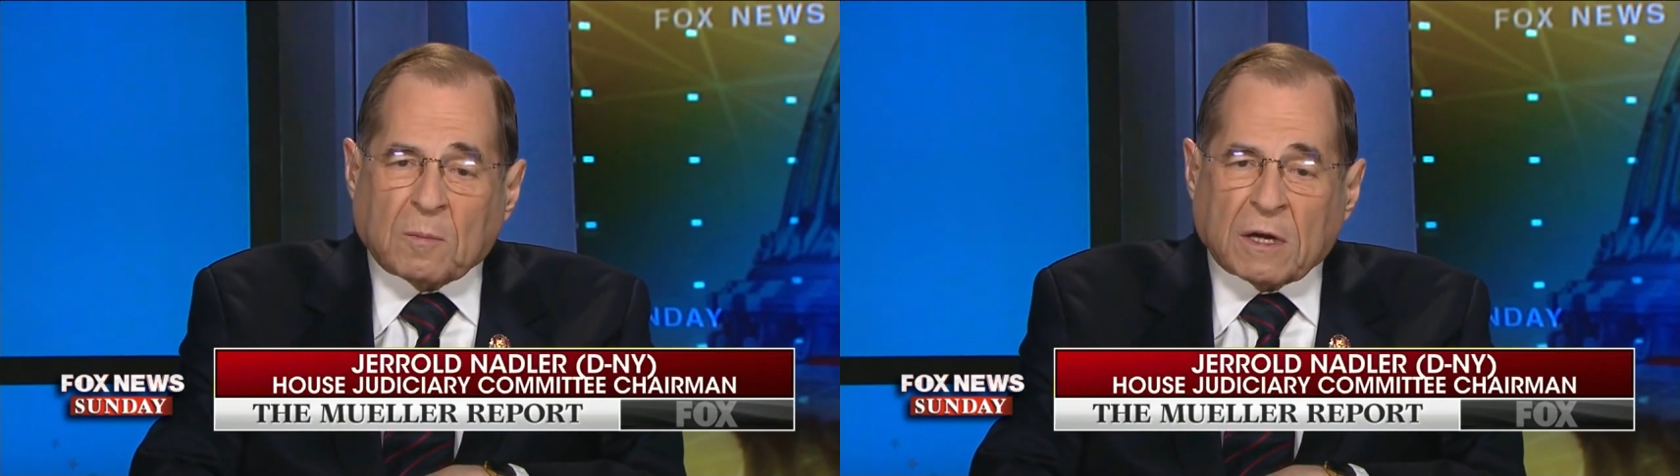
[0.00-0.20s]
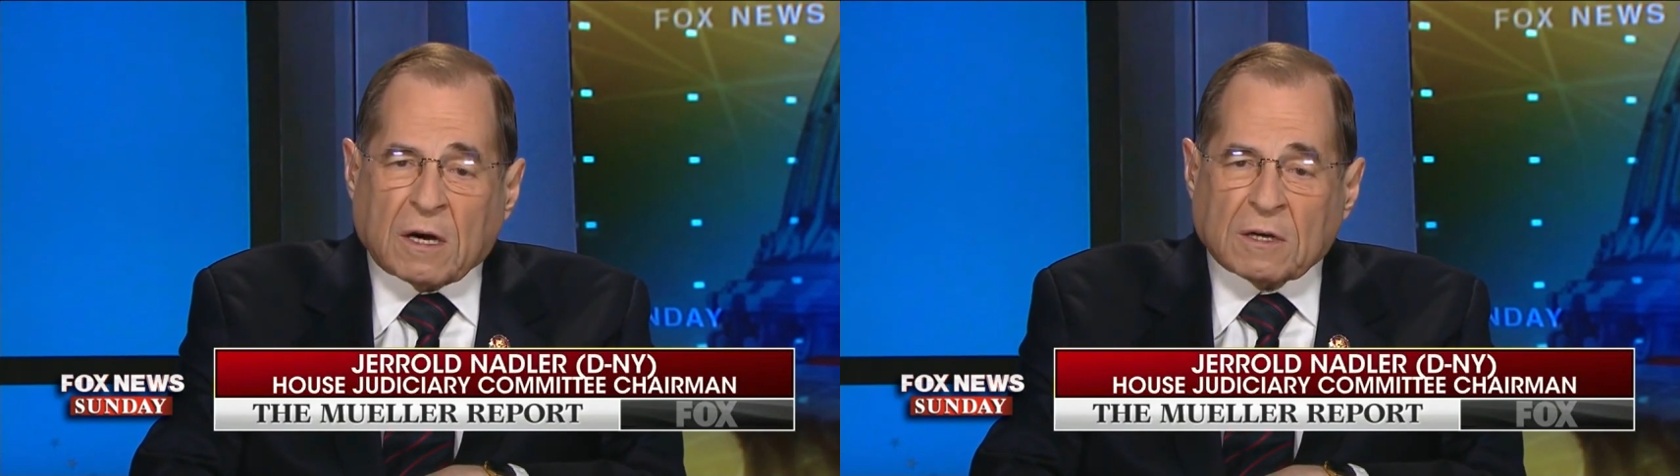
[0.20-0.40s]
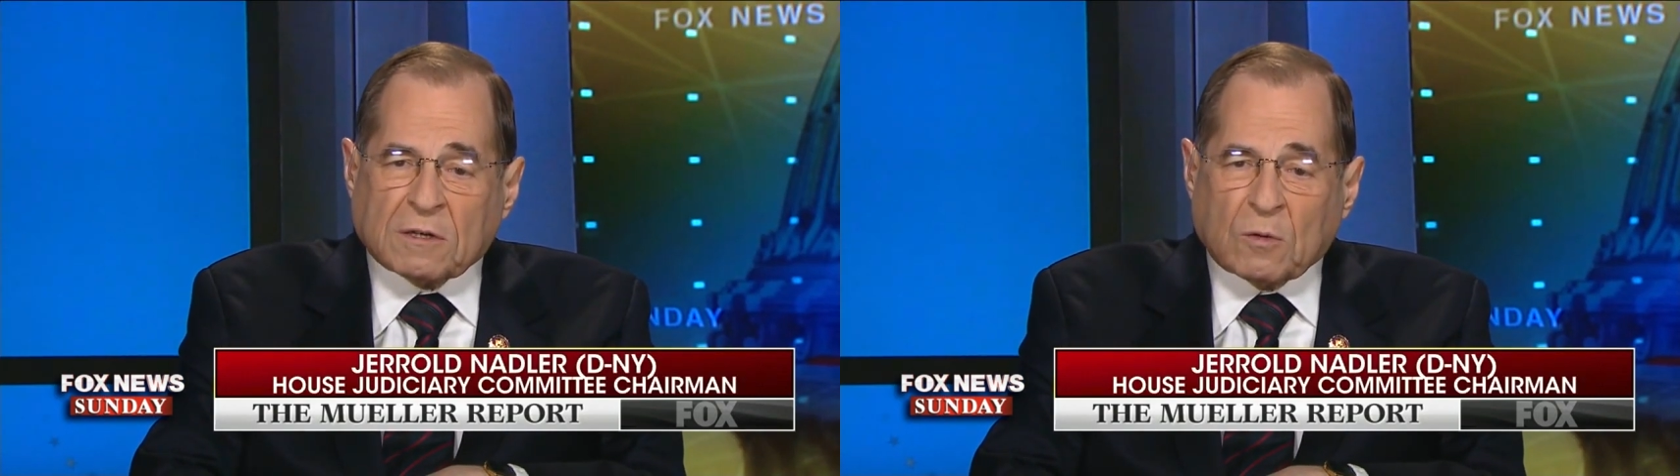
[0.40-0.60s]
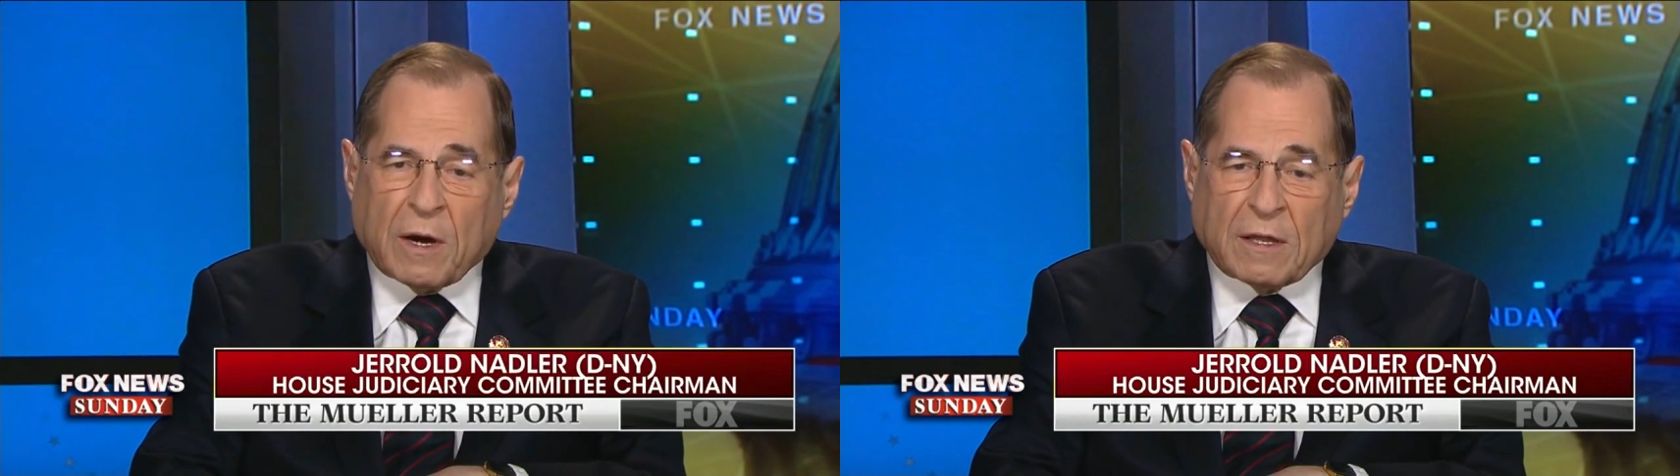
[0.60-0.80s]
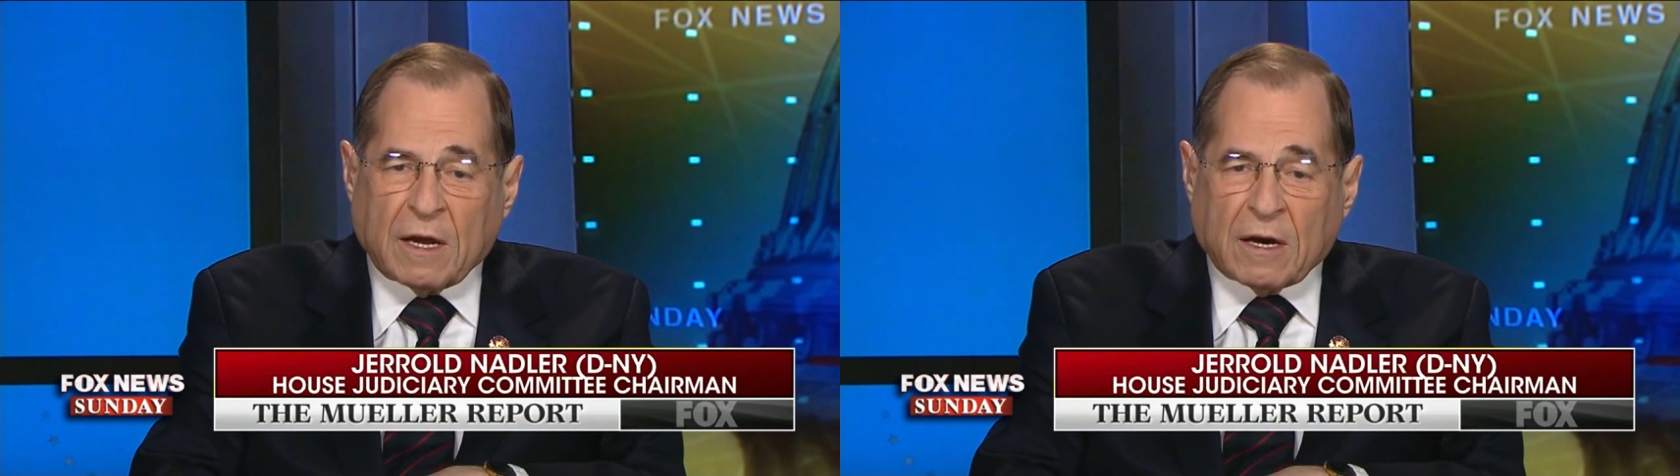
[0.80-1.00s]
because of the
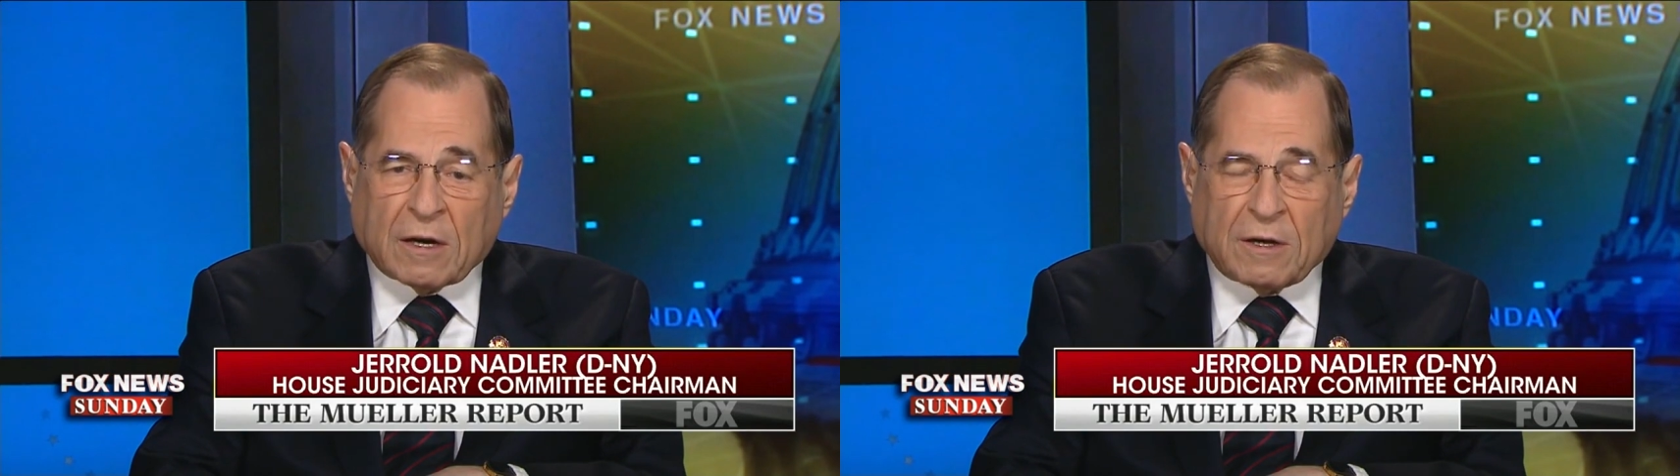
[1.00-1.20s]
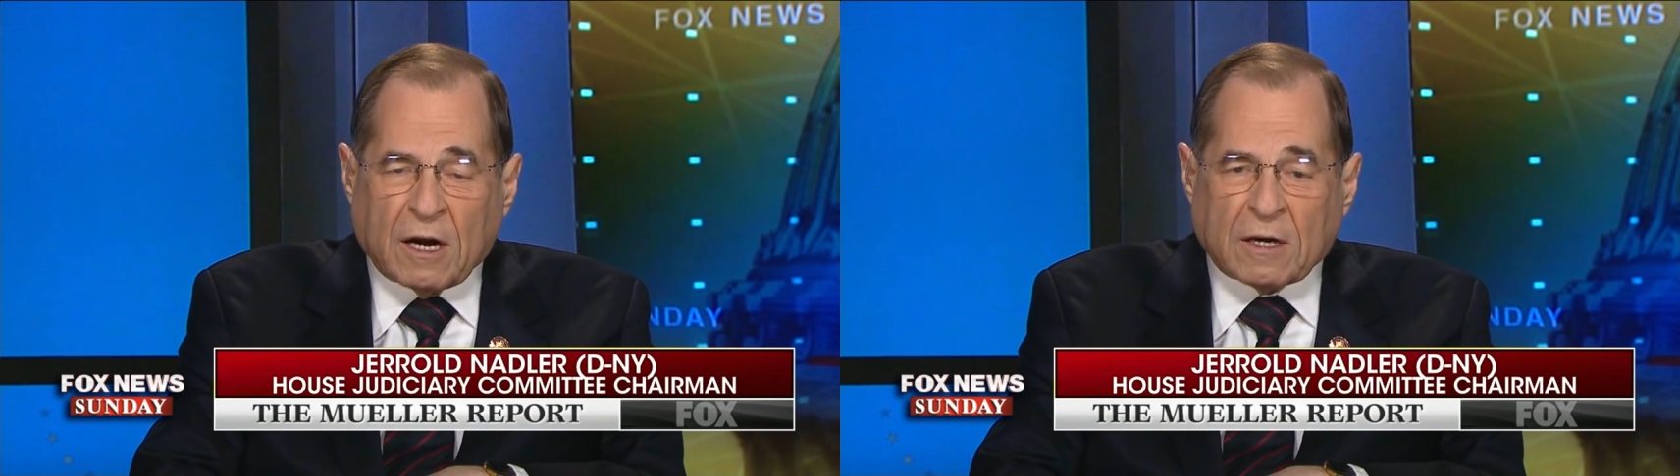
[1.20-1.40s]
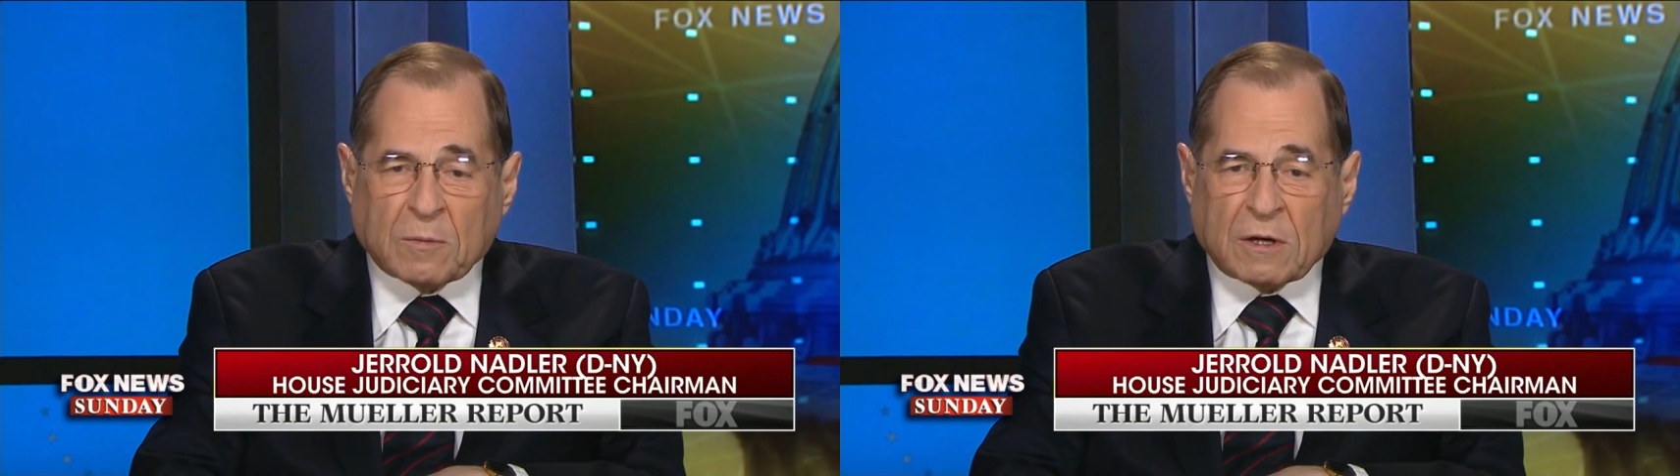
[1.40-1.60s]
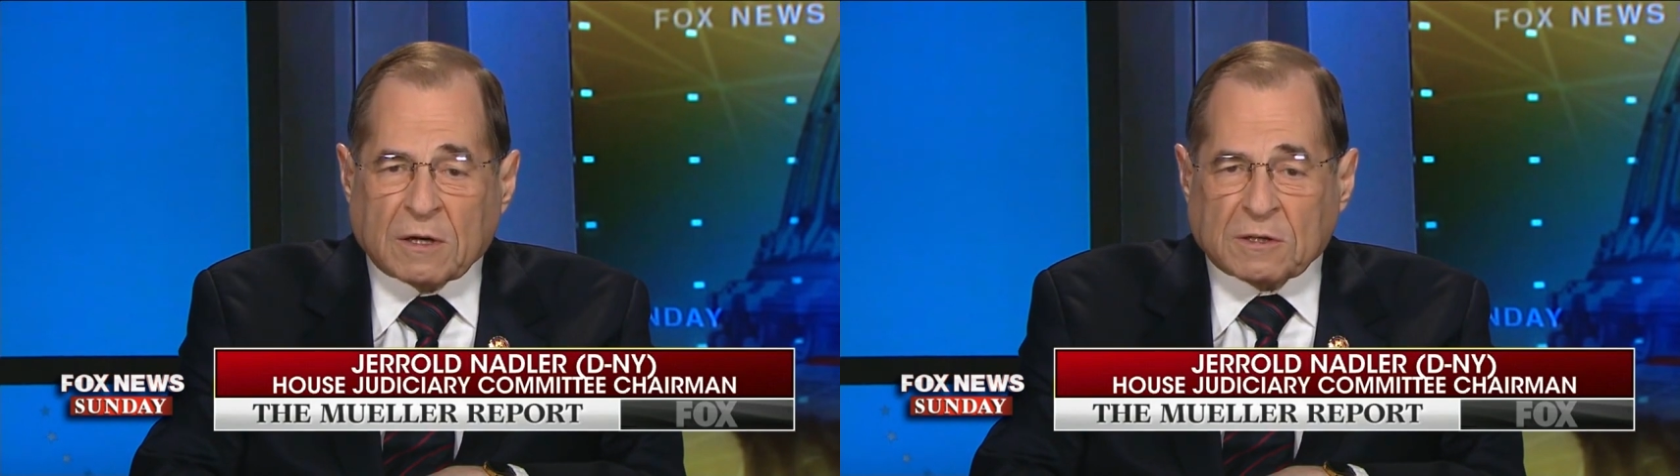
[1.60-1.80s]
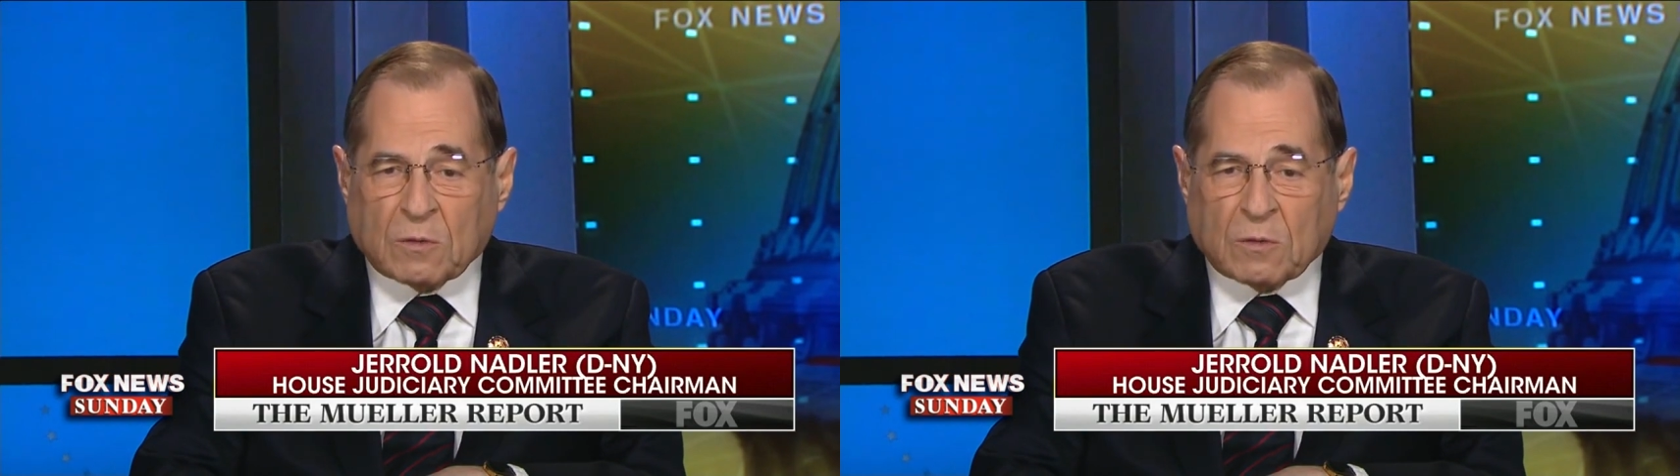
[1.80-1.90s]
way they are done and because